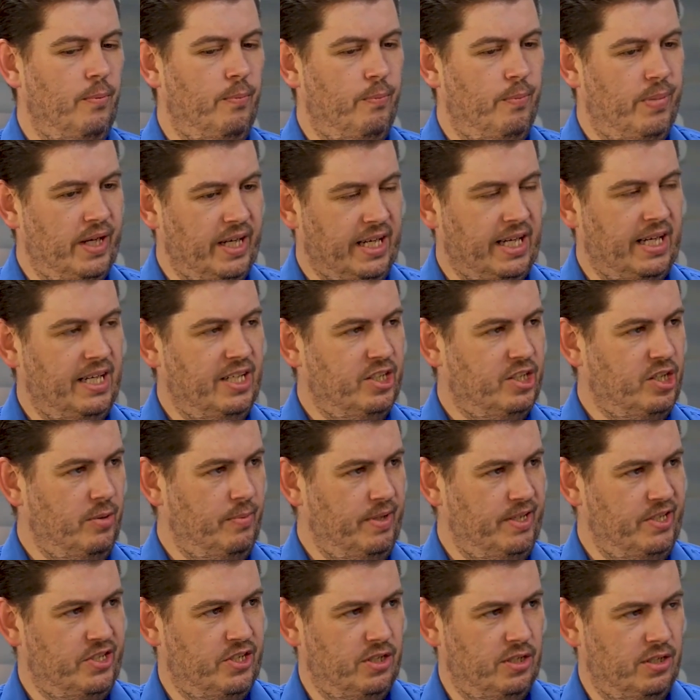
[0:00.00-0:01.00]
But again, as I
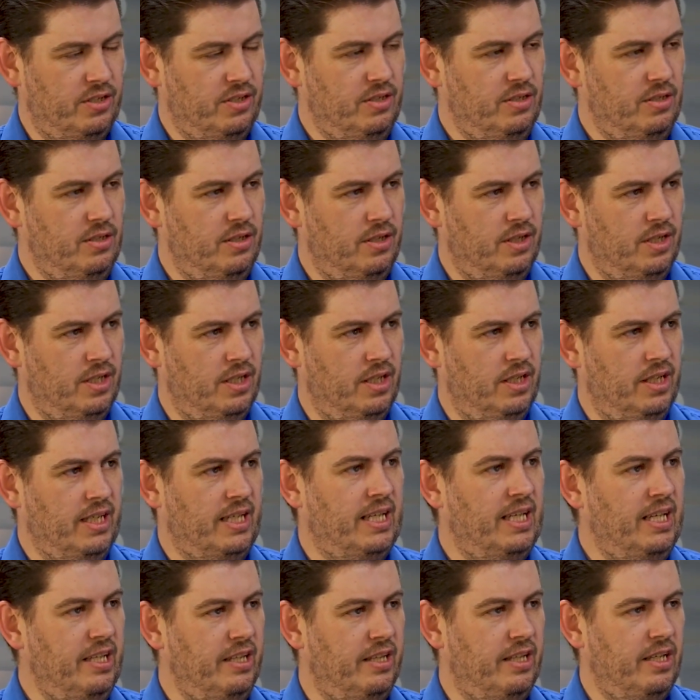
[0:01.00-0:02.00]
mentioned, the
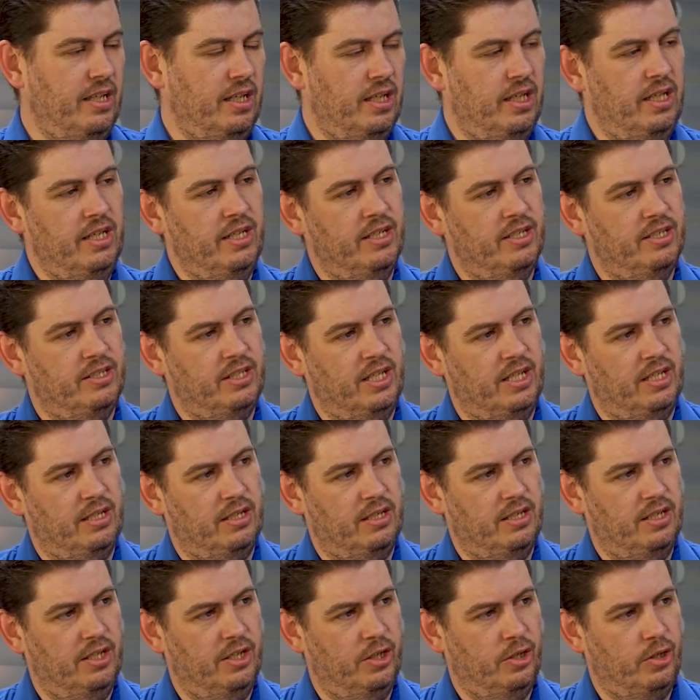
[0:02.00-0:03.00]
key thing here is that
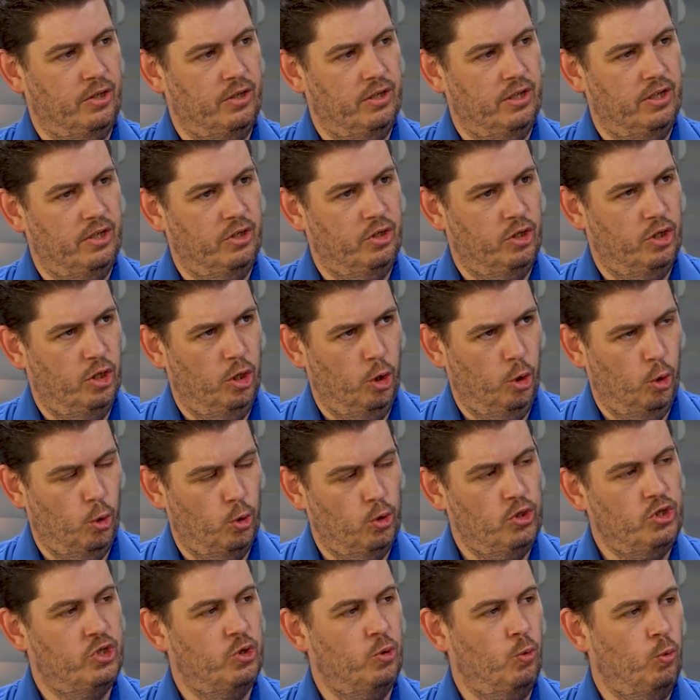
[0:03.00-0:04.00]

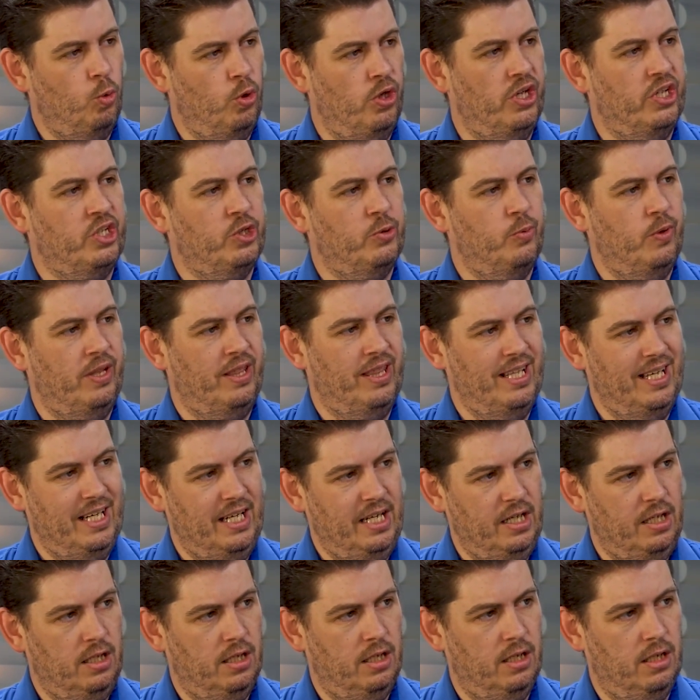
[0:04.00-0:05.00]
launch works
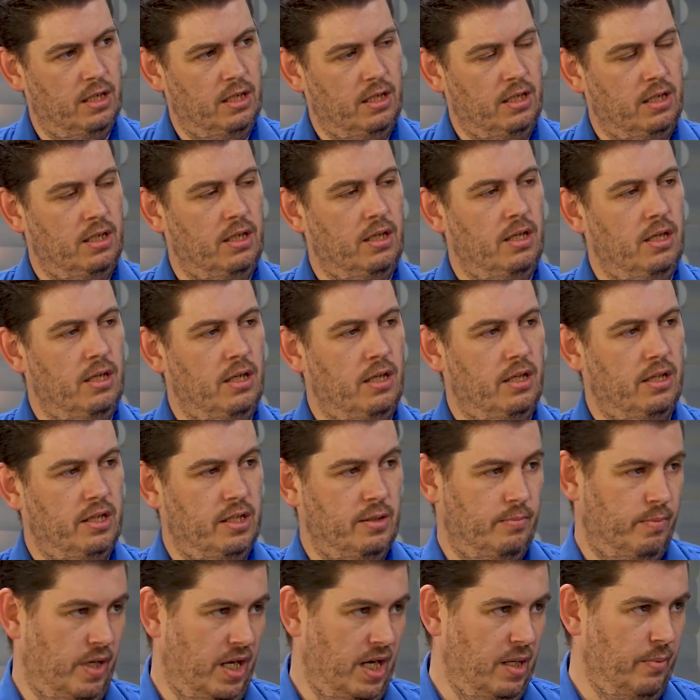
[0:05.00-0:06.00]
within
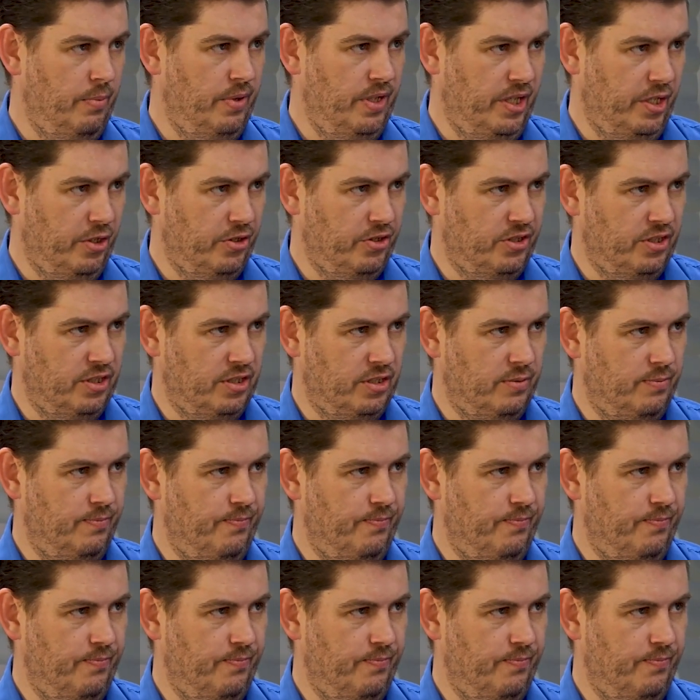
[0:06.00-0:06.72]
the Biamp ecosystem.